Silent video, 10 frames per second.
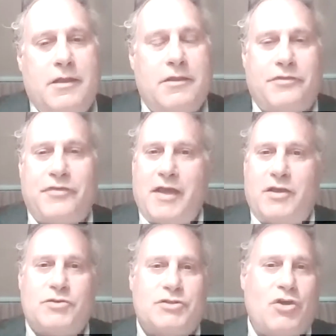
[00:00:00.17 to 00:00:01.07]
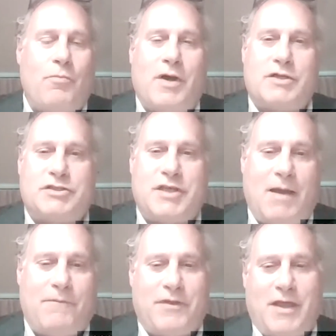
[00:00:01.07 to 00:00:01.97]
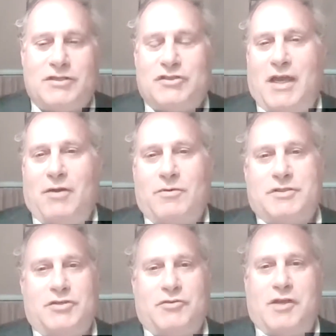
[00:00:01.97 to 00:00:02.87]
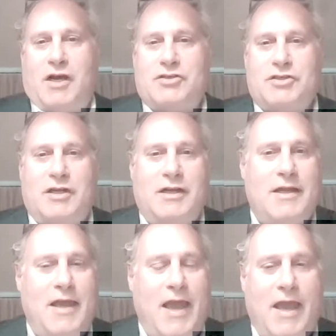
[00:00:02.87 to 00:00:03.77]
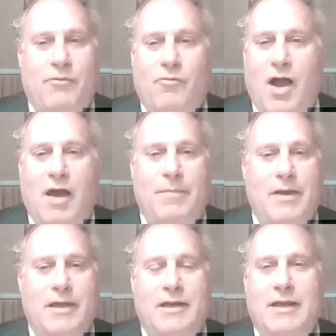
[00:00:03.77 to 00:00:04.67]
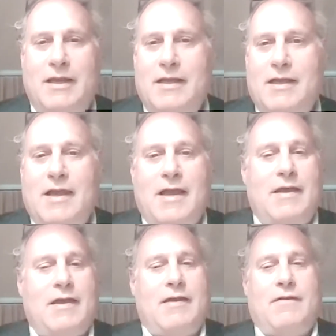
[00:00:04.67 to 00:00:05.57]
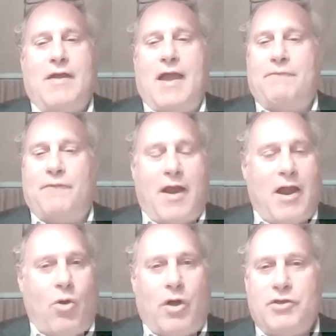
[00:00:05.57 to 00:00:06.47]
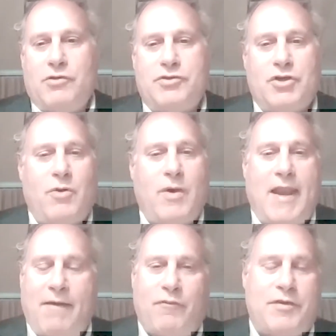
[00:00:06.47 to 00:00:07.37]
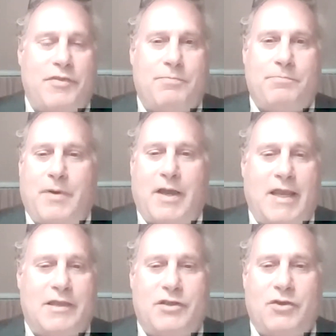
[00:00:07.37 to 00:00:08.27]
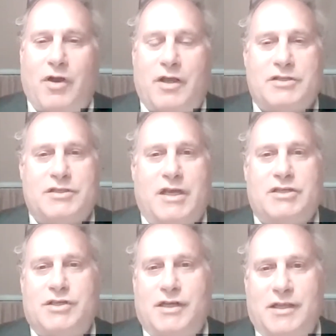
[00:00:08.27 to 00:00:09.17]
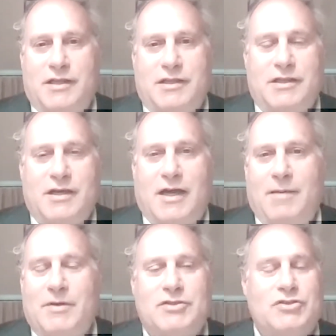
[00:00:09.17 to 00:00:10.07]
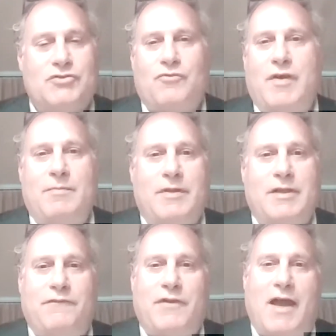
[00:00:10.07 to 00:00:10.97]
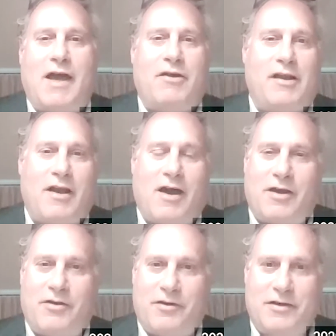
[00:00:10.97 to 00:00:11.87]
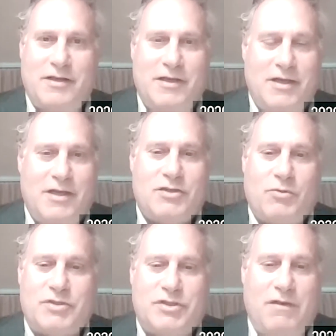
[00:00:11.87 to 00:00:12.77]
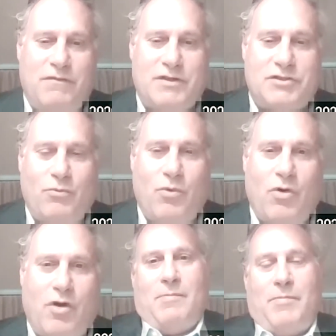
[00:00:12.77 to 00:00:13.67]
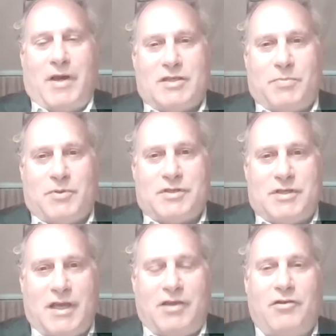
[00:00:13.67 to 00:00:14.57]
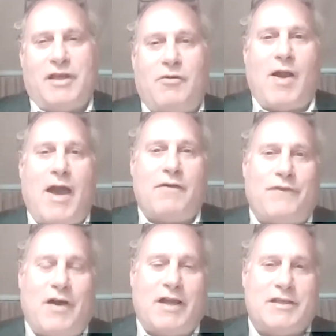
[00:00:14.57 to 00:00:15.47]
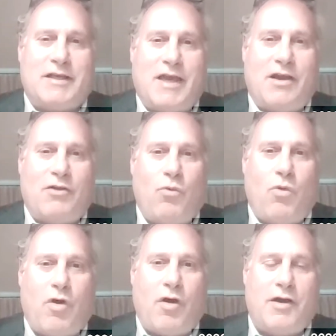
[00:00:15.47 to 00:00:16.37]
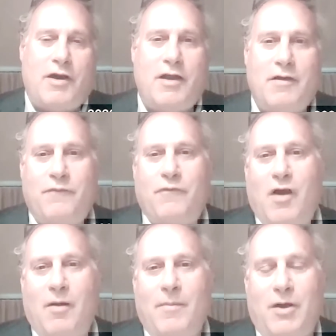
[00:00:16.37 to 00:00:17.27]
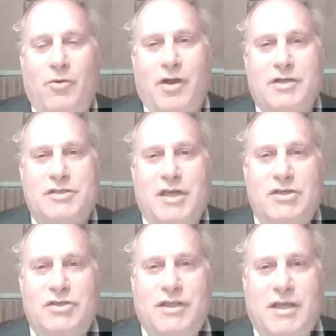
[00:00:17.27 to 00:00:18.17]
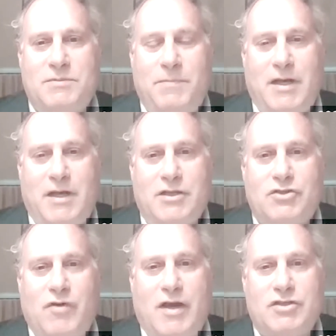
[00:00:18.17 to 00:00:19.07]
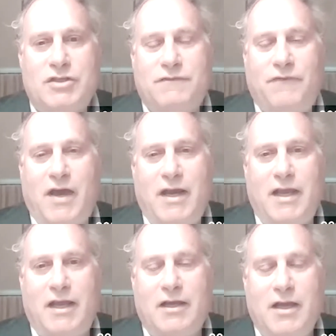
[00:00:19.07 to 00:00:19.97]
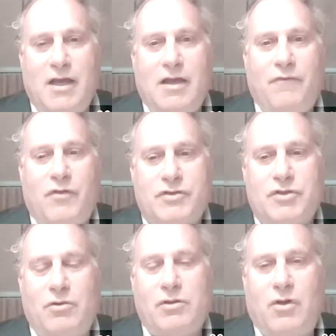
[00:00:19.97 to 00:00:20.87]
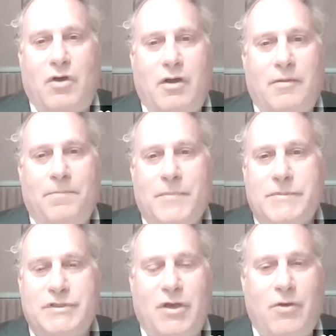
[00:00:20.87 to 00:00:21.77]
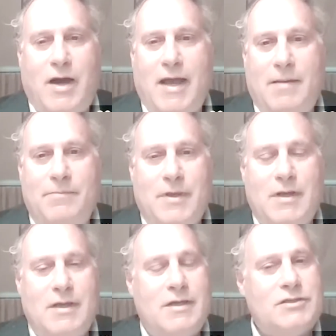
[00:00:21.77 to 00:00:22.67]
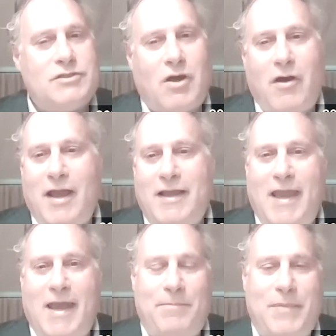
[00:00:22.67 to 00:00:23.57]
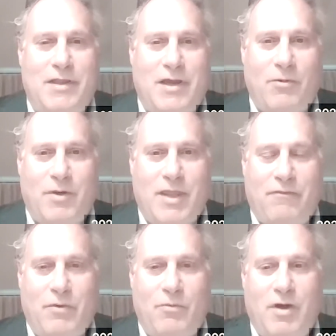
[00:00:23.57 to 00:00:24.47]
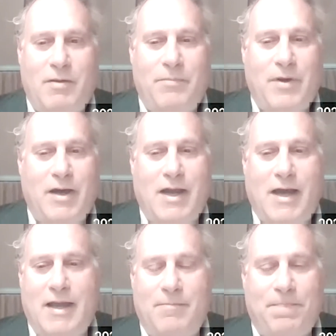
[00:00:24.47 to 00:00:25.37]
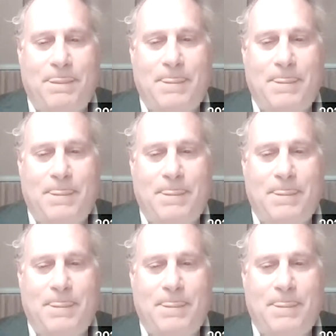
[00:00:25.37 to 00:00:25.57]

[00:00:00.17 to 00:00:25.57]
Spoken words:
Thank you so much, Sam, for that generous introduction. And Robin, all you do and everybody at the organization. I'm extremely flattered and honored to receive this award, but it's particularly gratifying to get an award from an organization that's been in the trenches fighting for so long. So I am sorry I can't be there with everyone, but I am